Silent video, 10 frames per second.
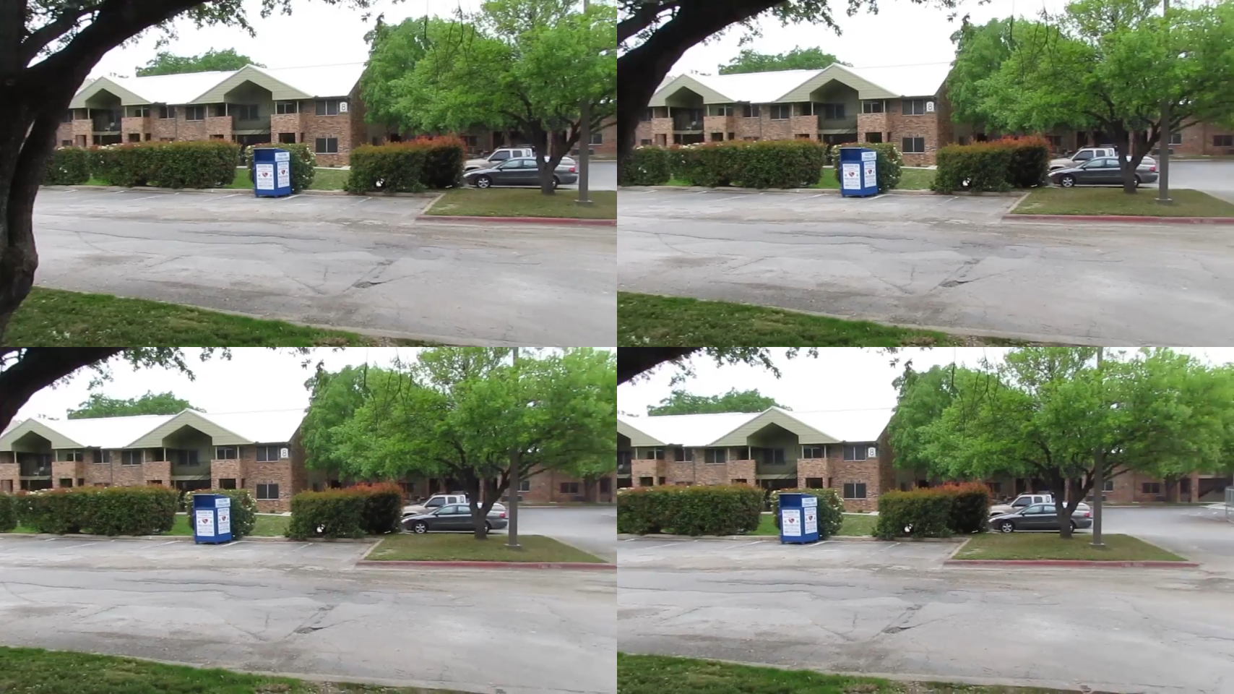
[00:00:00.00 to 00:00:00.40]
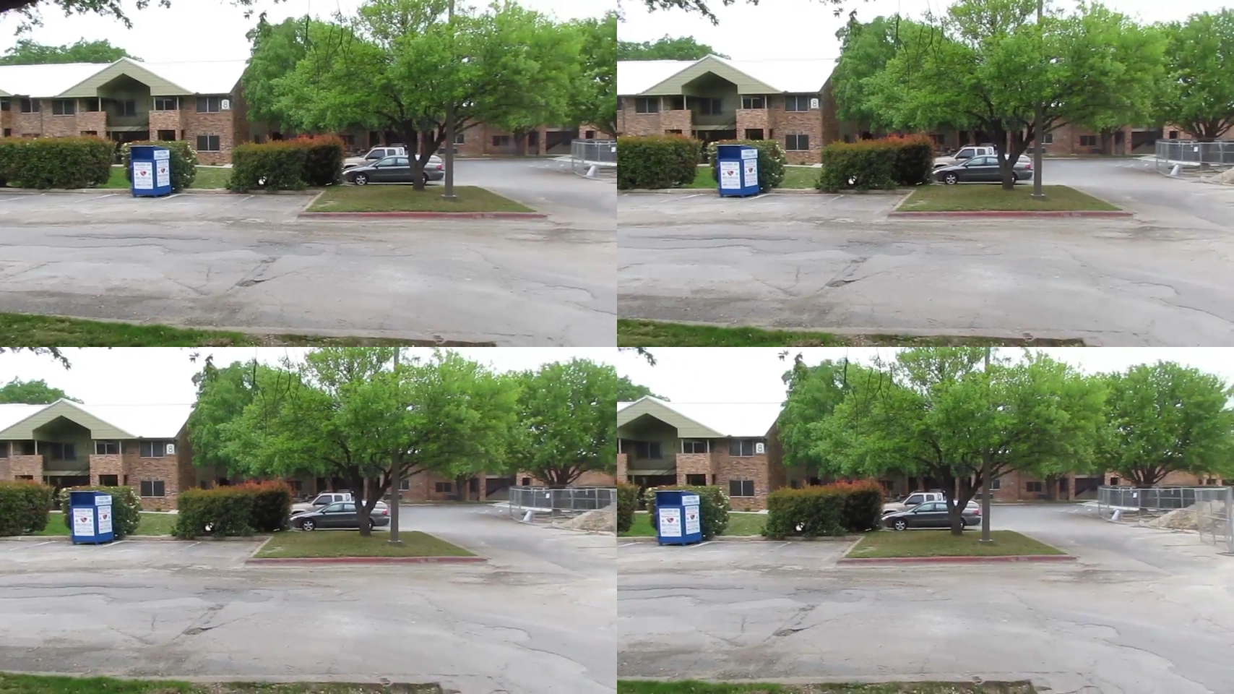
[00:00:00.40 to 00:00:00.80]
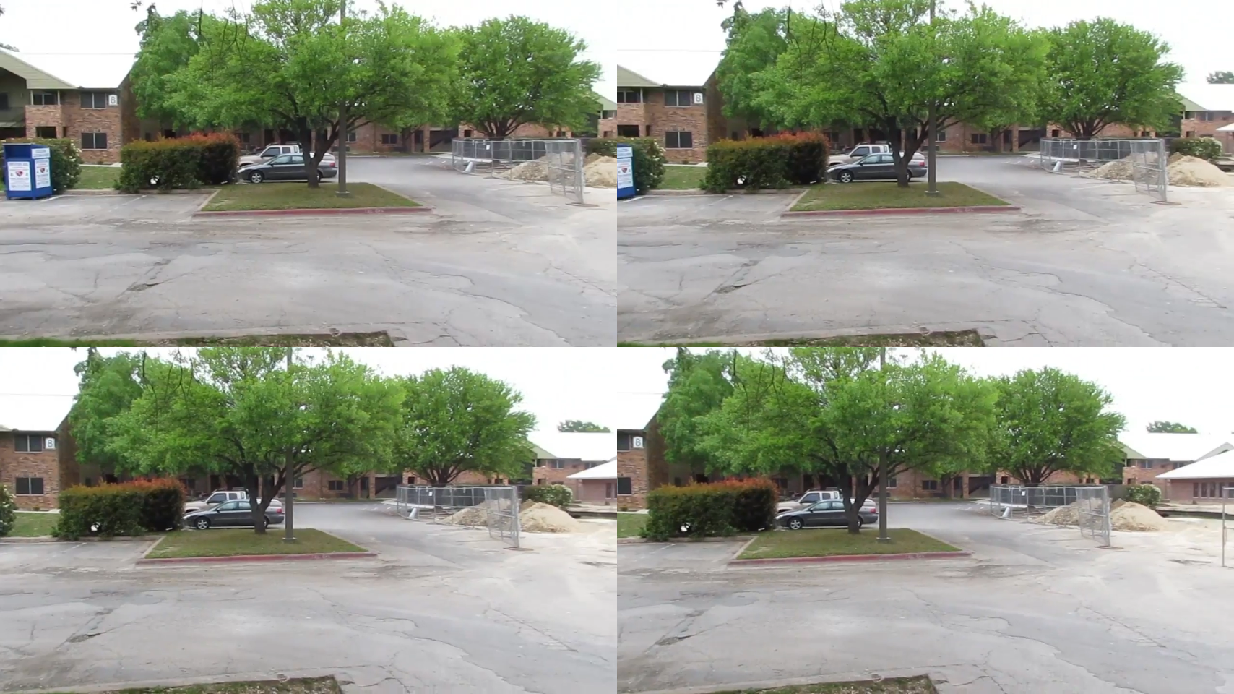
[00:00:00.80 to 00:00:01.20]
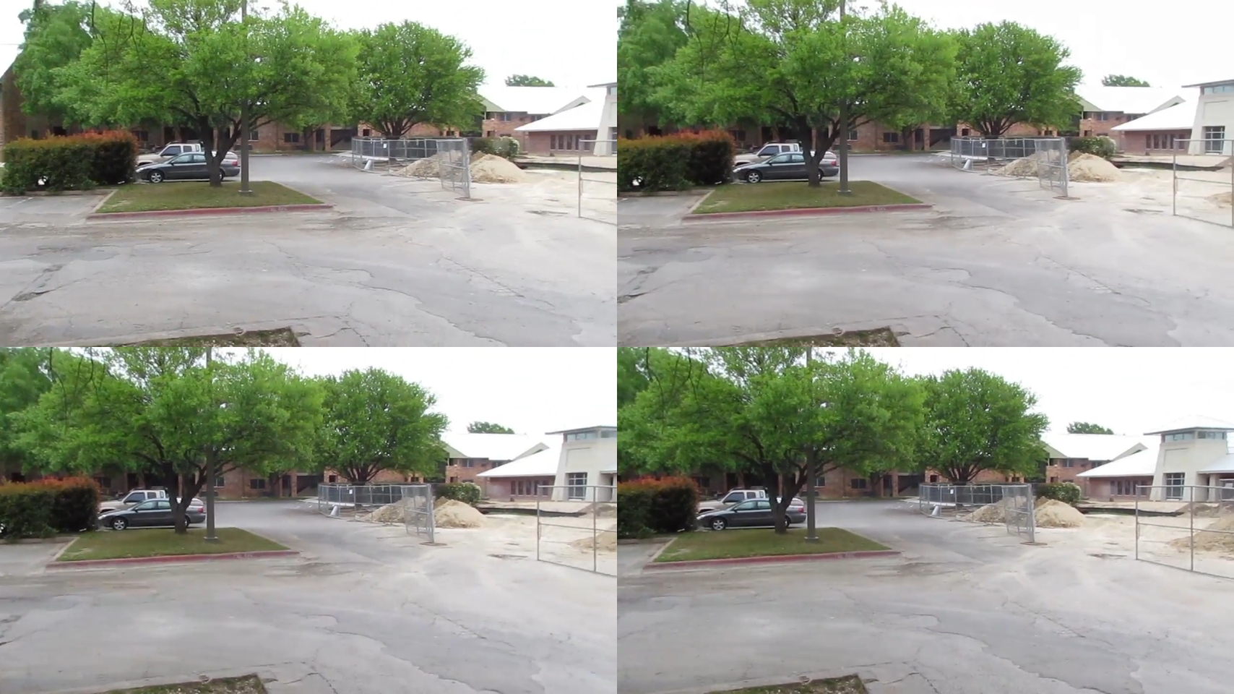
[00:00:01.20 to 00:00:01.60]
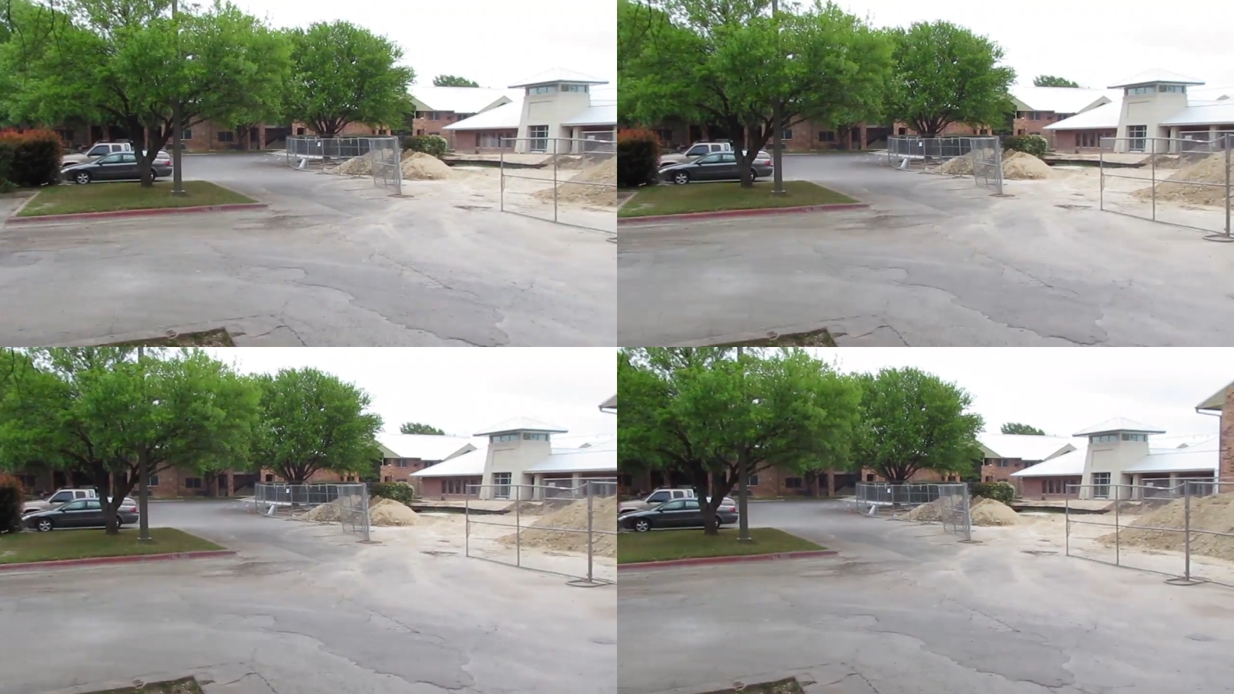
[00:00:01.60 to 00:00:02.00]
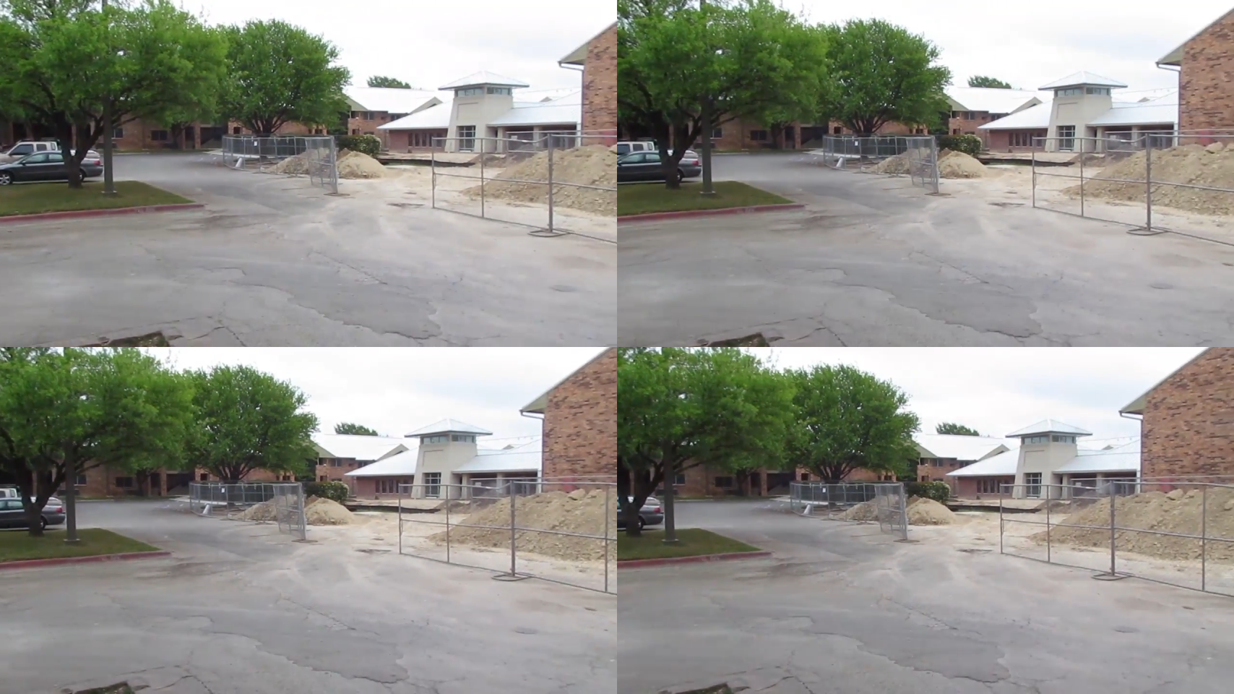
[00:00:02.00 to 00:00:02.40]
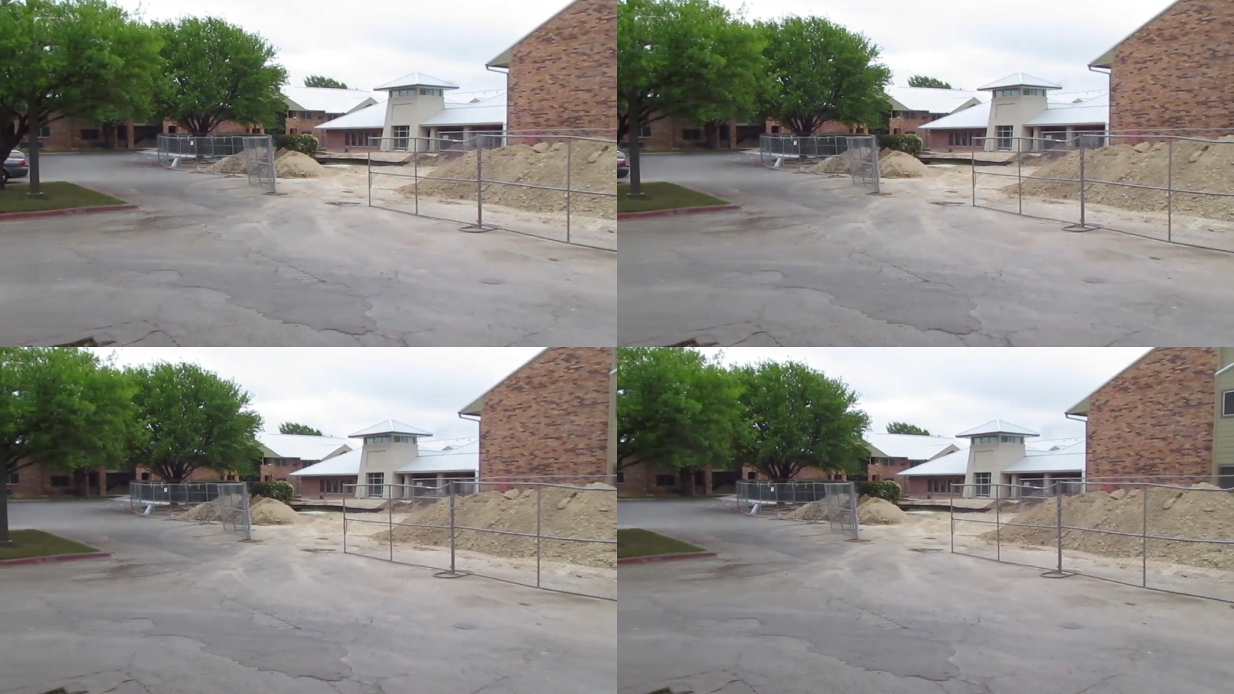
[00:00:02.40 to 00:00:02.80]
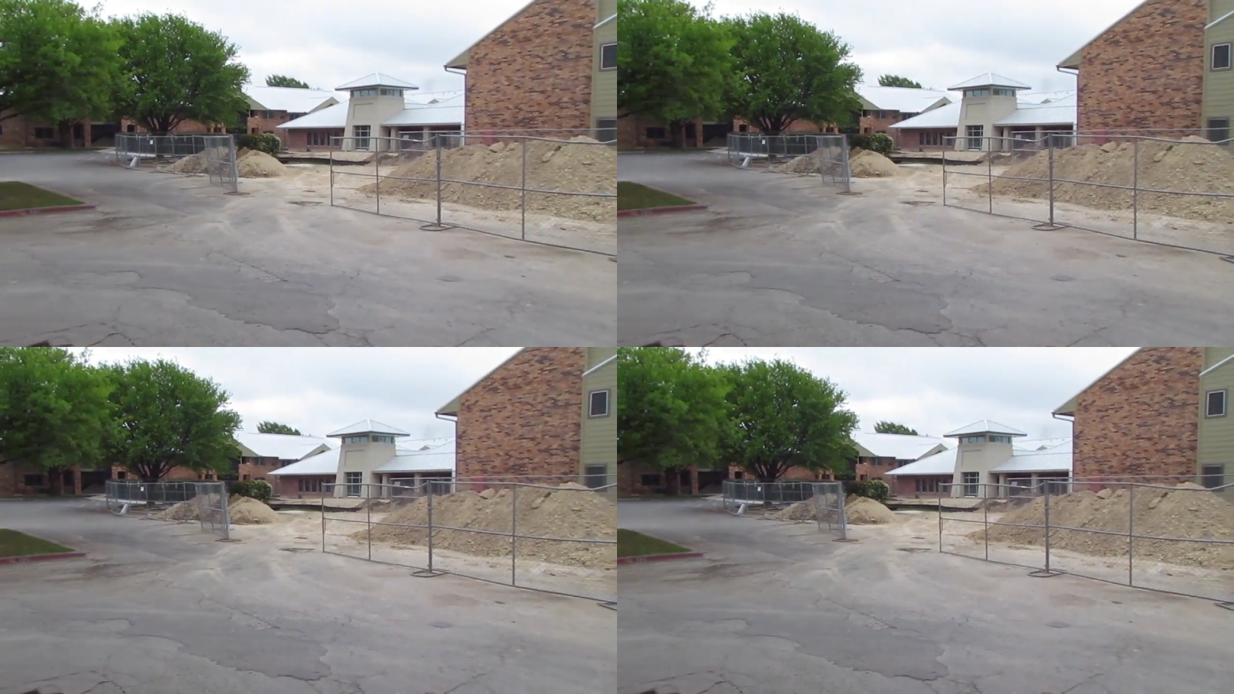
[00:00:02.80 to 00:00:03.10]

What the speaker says: (no speaker visible)